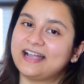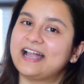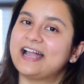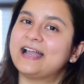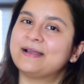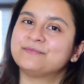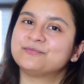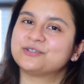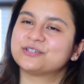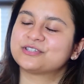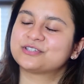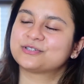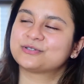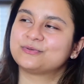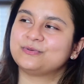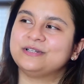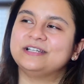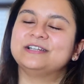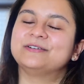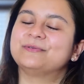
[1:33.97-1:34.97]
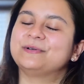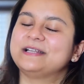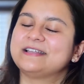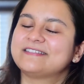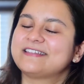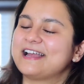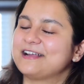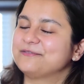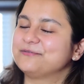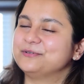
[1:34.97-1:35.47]
I'm just really
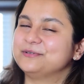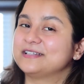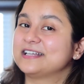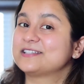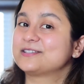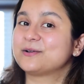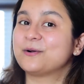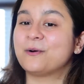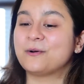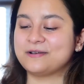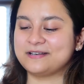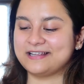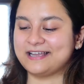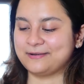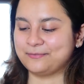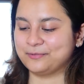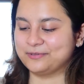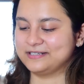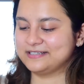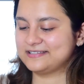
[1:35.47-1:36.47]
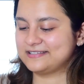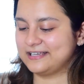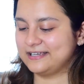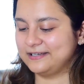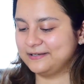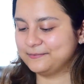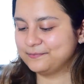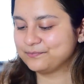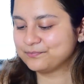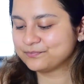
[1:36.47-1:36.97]
thankful. That's all I want to
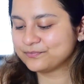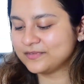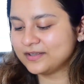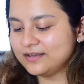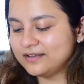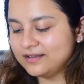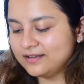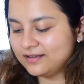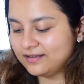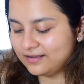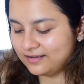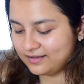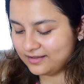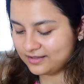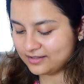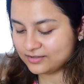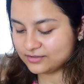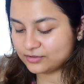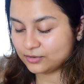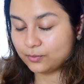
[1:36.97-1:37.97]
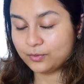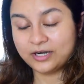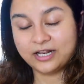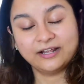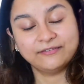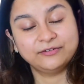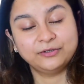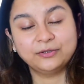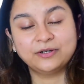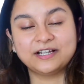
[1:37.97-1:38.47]
say. So what
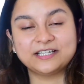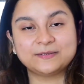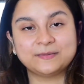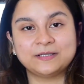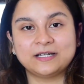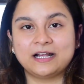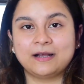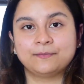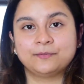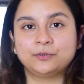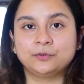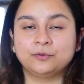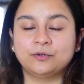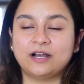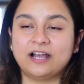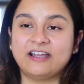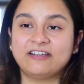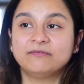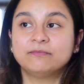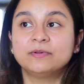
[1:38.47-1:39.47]
have you guys been up to? I